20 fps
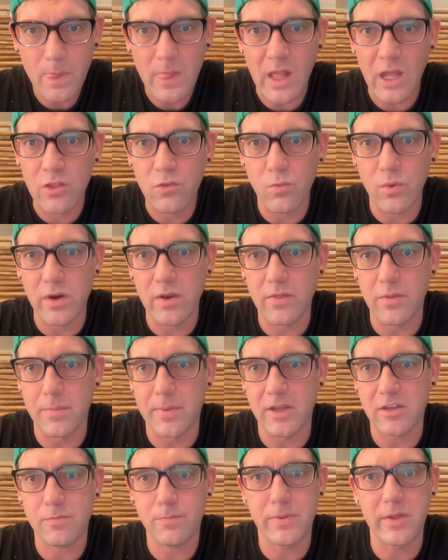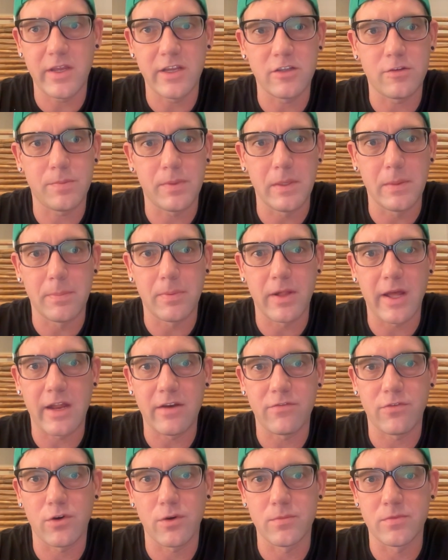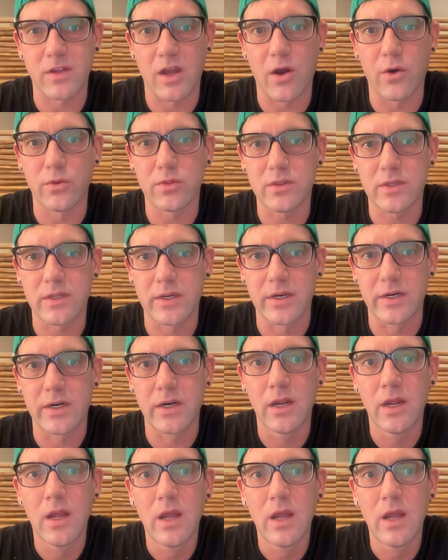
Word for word: it's one of the best php platforms out there